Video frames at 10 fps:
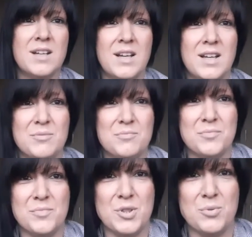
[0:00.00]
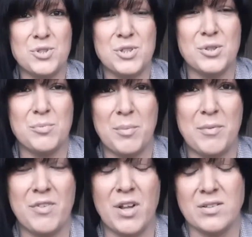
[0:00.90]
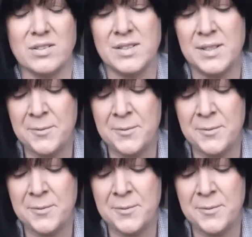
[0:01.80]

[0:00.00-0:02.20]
um, YouTube on my vlogs